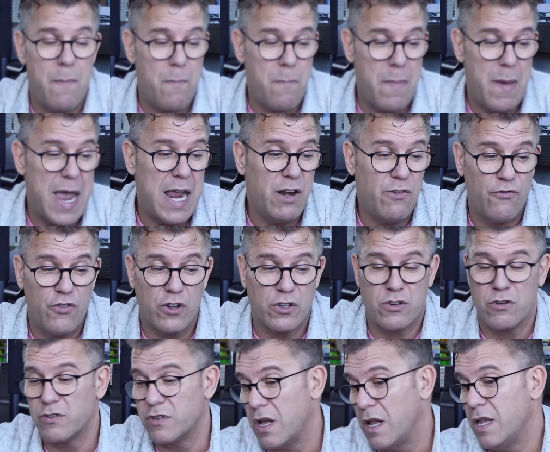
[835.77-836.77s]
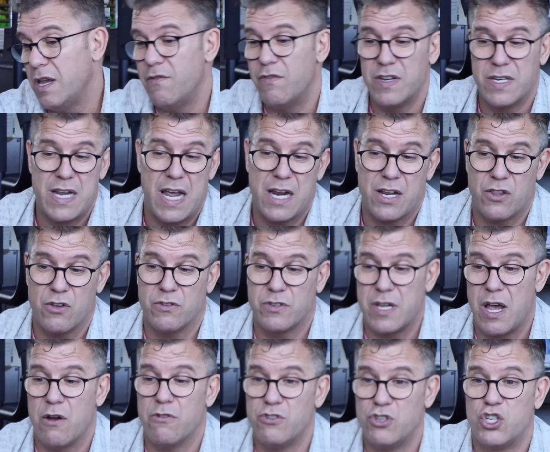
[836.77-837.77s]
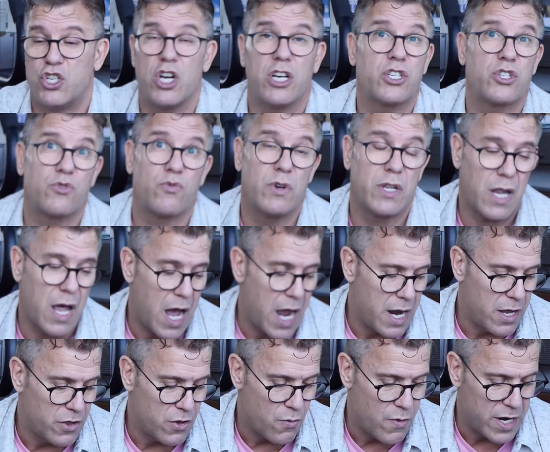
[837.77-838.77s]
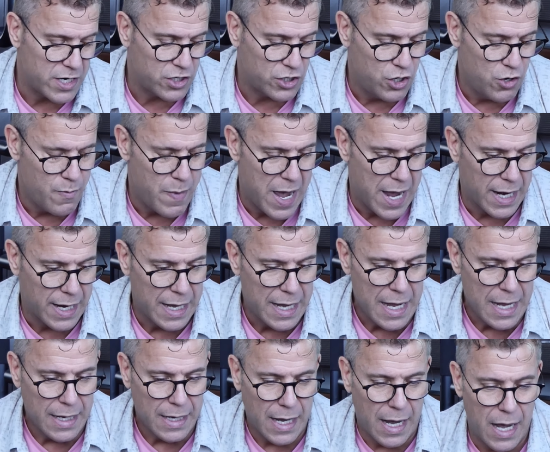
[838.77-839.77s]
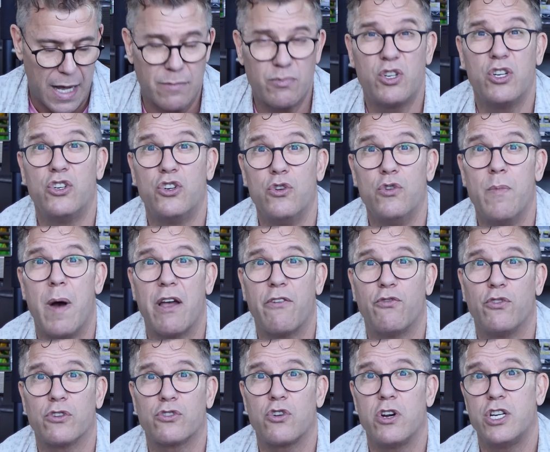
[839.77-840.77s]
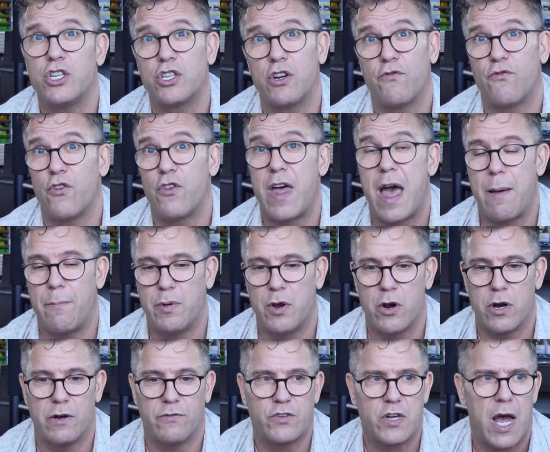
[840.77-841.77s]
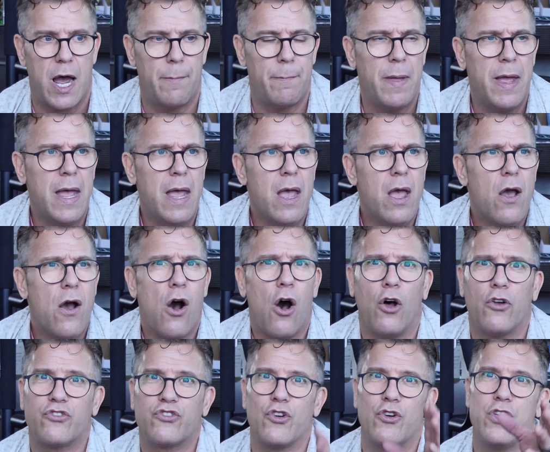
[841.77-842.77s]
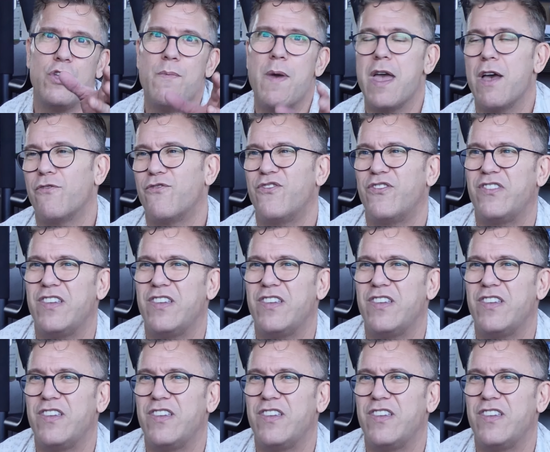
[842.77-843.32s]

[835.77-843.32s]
main filters, I'll even take those out and just rely on the rescue bag um, to do my filtration for that period of time. Also, you may have